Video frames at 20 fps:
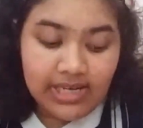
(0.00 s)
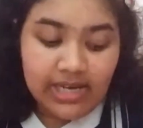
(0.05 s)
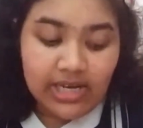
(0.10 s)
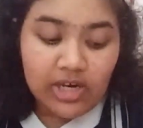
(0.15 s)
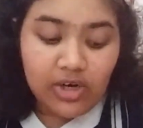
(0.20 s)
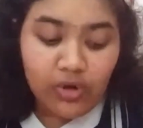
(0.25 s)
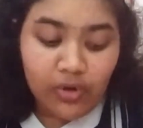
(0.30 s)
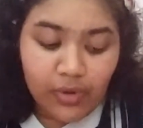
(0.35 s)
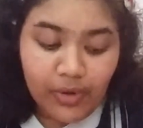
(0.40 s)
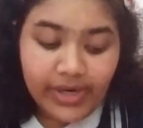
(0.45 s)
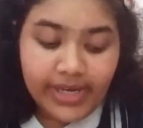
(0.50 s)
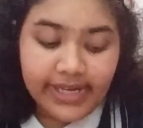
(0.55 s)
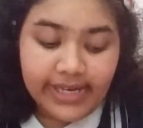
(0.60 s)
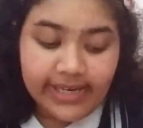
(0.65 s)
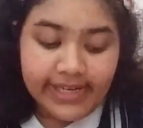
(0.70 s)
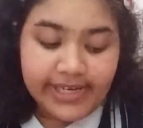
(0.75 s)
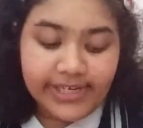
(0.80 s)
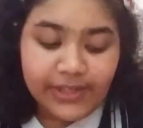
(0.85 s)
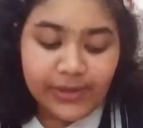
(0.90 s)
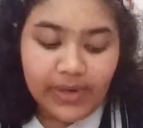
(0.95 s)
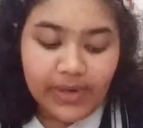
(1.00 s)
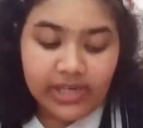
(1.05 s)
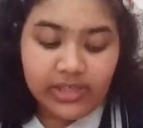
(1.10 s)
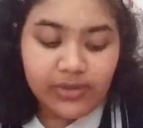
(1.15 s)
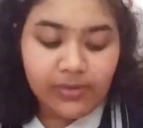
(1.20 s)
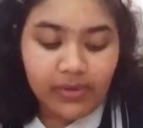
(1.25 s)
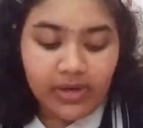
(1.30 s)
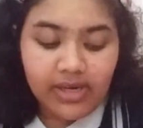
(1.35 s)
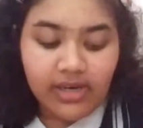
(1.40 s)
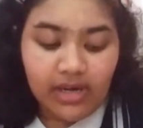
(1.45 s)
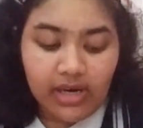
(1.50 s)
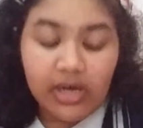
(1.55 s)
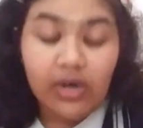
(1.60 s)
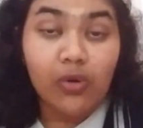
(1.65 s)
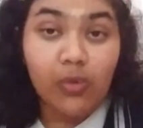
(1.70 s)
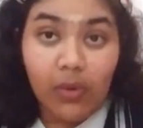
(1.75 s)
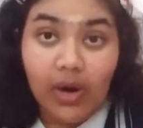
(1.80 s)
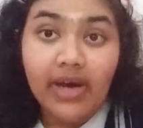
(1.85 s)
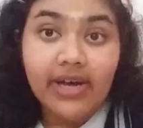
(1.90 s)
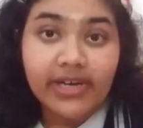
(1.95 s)
Accordingly, to
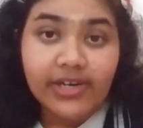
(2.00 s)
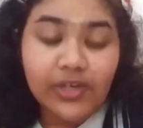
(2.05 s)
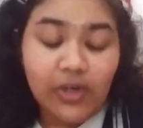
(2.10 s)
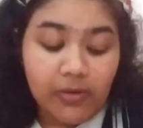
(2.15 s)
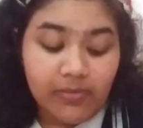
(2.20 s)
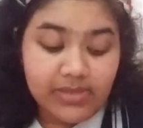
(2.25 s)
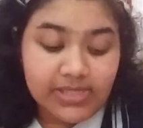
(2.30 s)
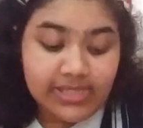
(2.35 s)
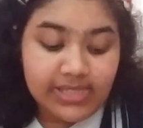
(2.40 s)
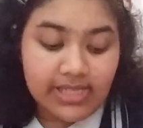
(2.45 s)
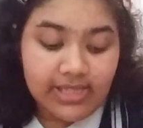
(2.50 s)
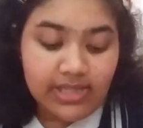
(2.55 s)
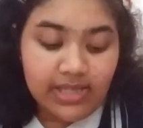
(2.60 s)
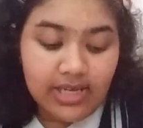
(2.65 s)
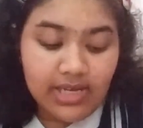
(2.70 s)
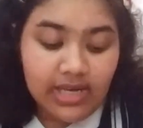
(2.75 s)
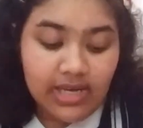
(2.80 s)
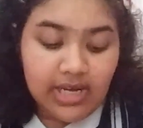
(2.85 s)
acquire domicile,